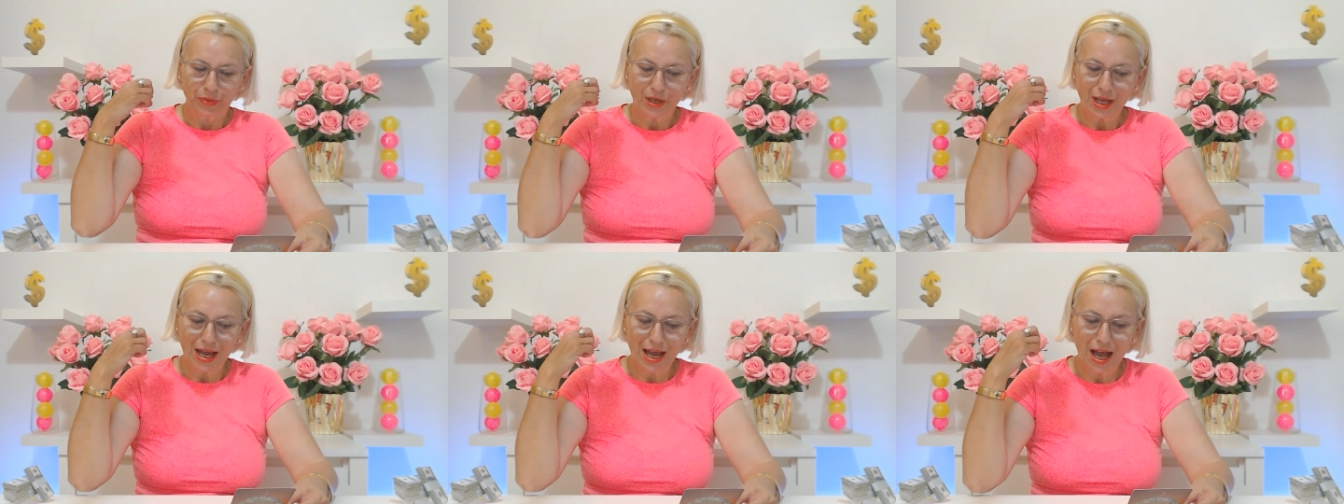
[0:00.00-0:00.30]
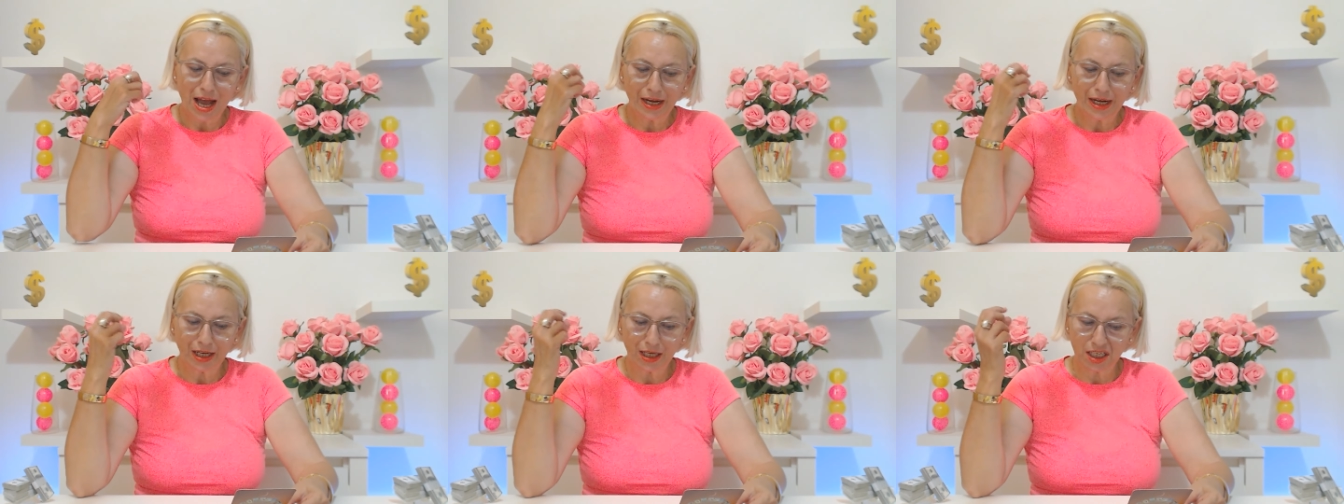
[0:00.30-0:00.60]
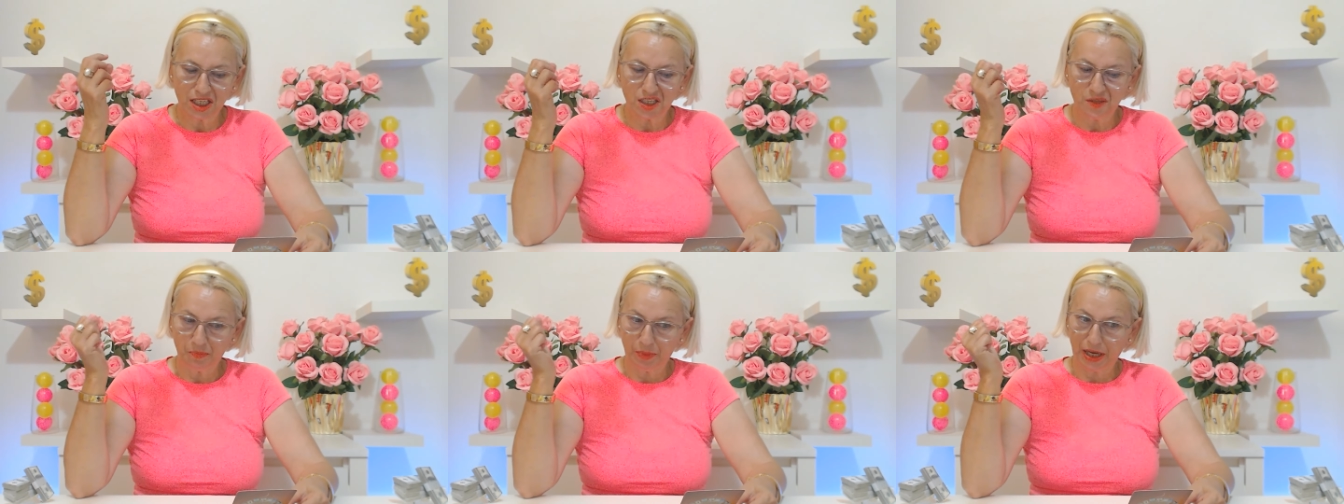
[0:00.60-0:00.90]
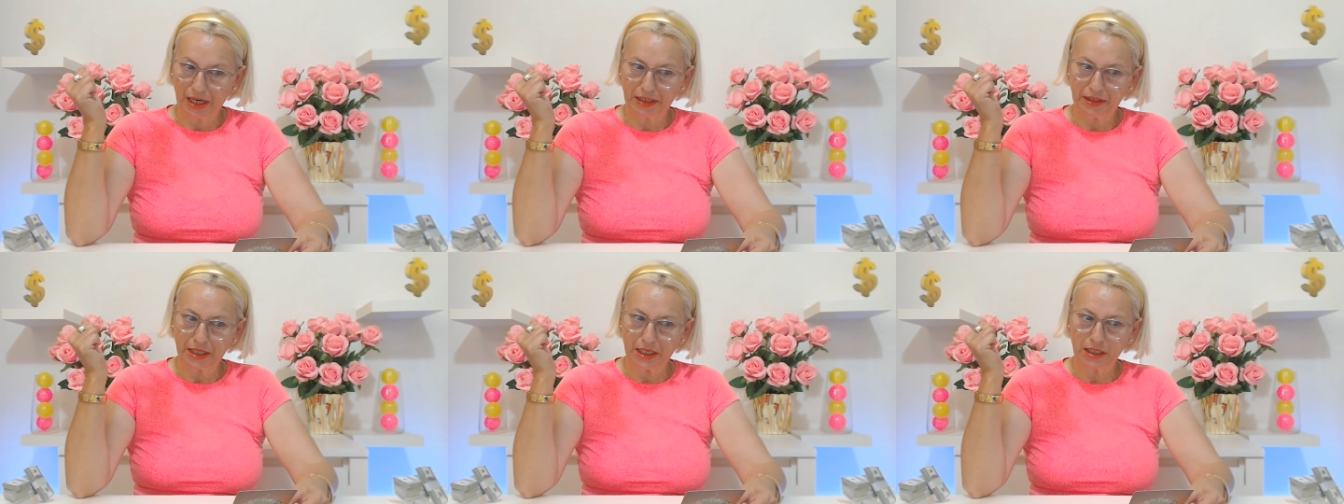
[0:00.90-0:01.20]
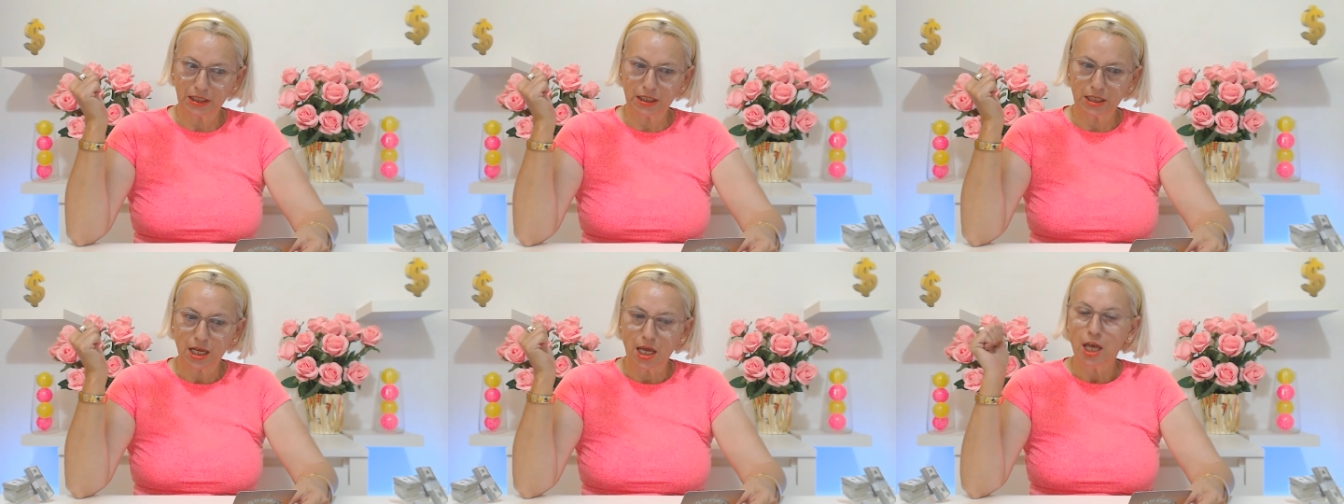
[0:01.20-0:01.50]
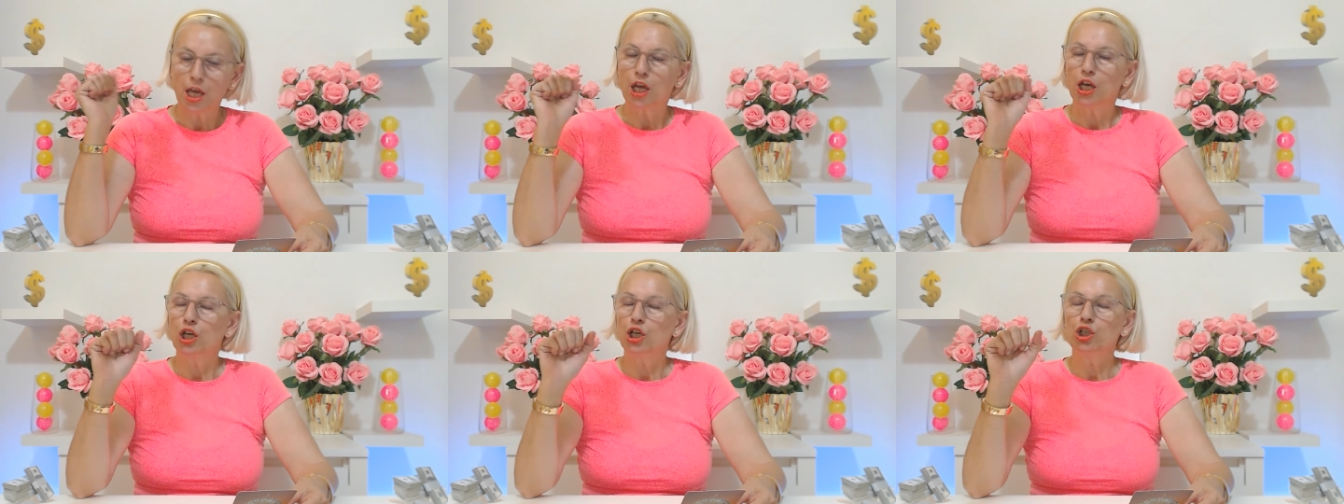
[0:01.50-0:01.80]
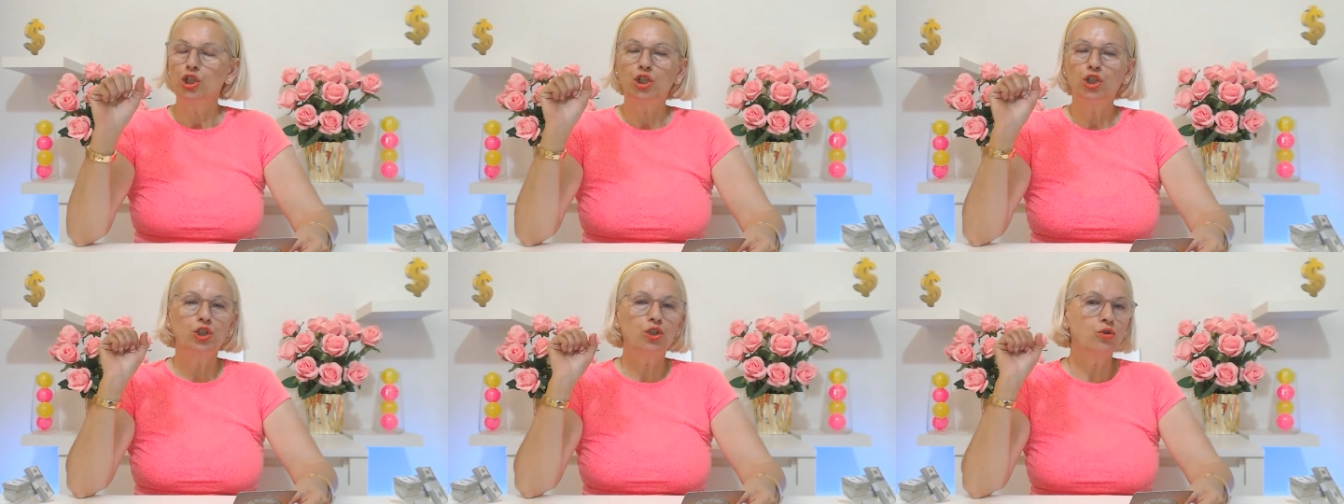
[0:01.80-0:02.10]
unexpected,
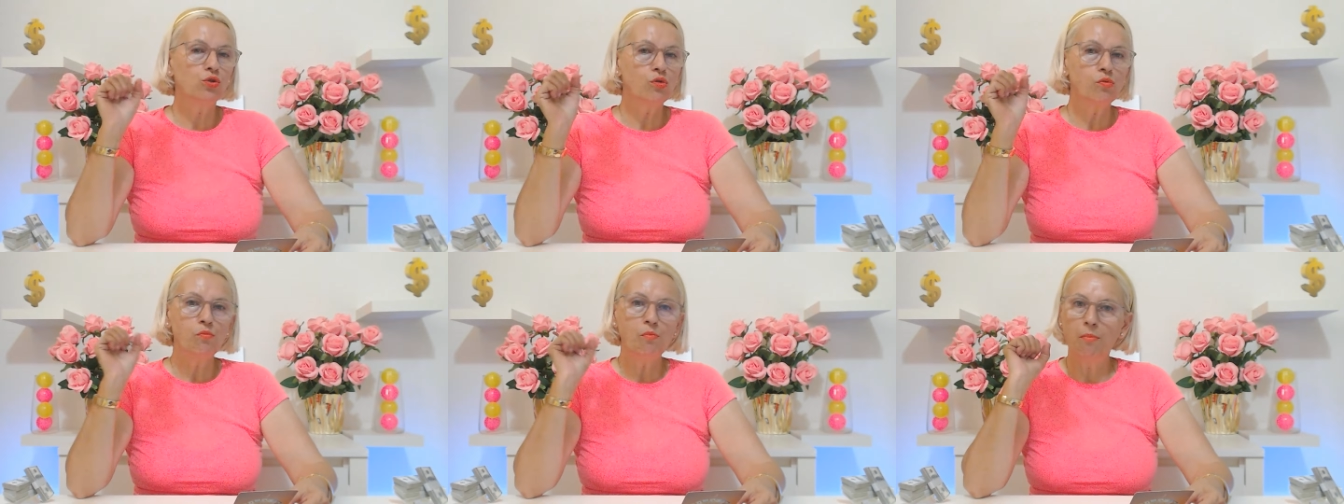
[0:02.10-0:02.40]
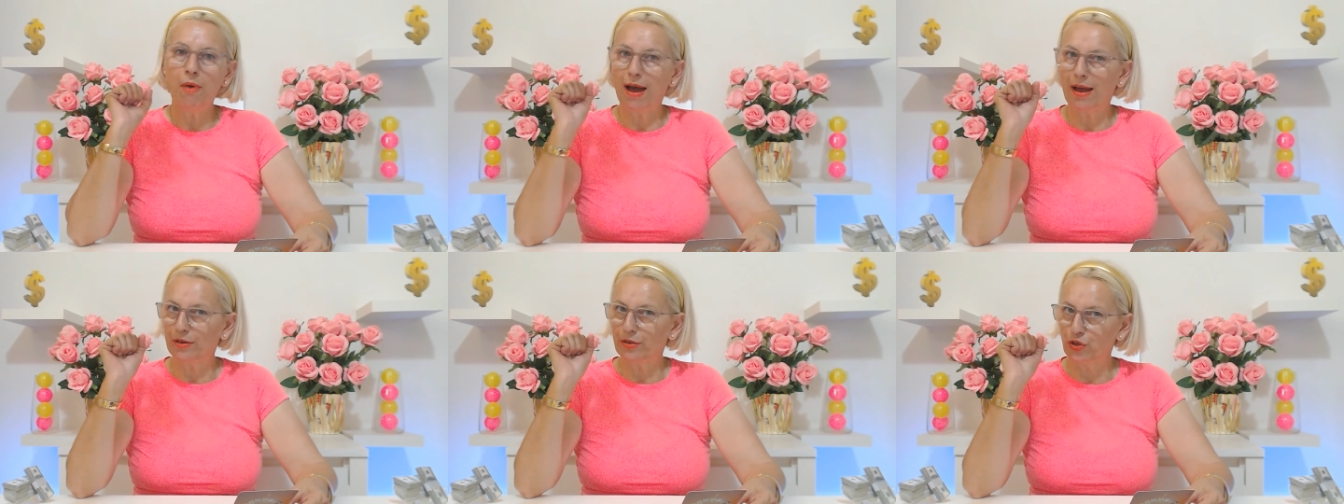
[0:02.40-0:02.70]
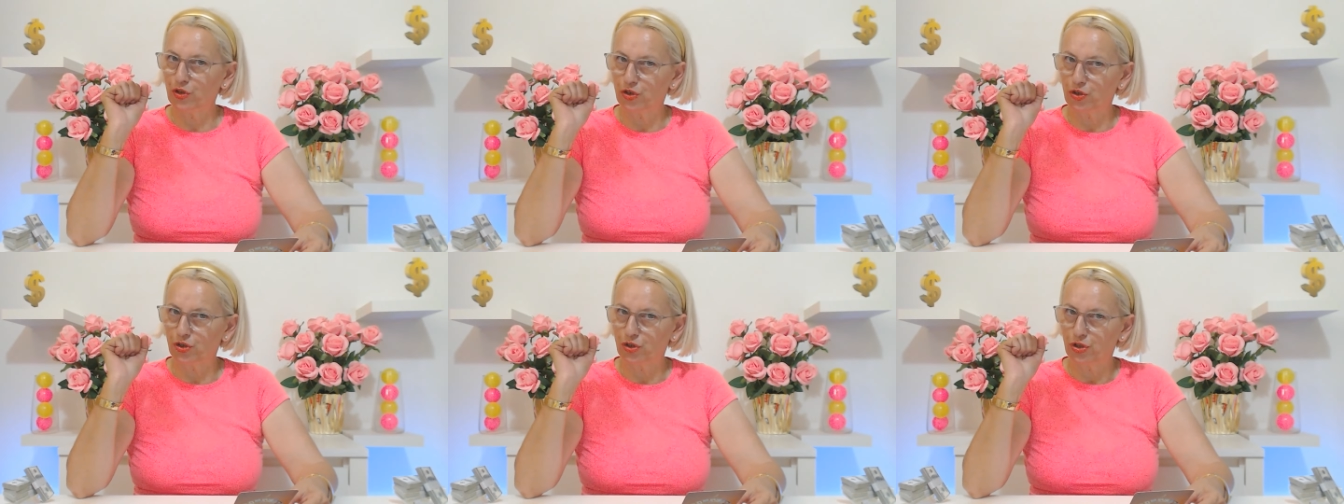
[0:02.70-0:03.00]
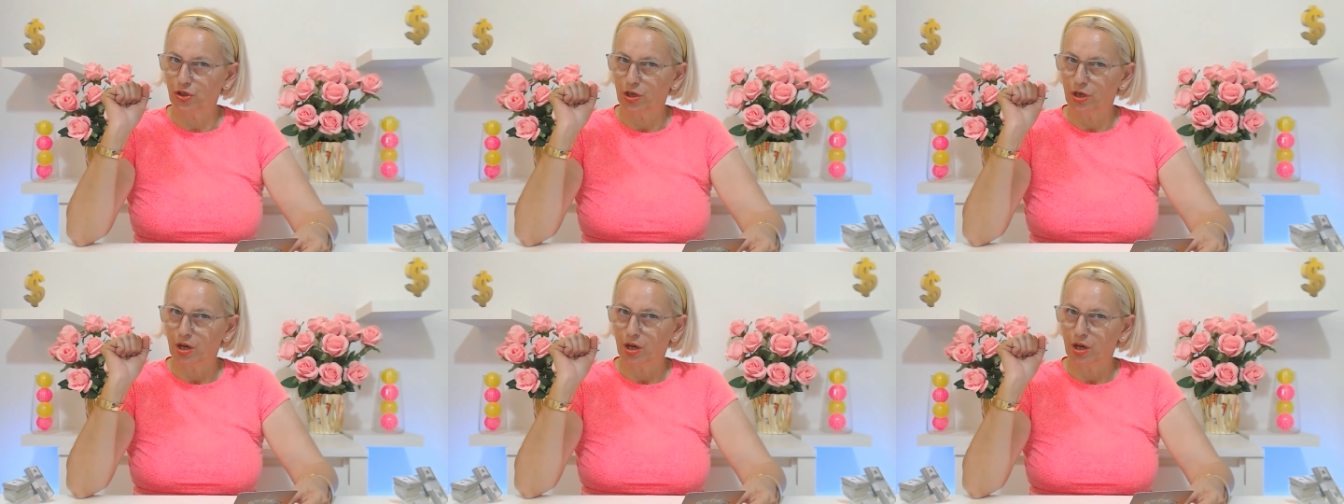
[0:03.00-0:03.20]
too much,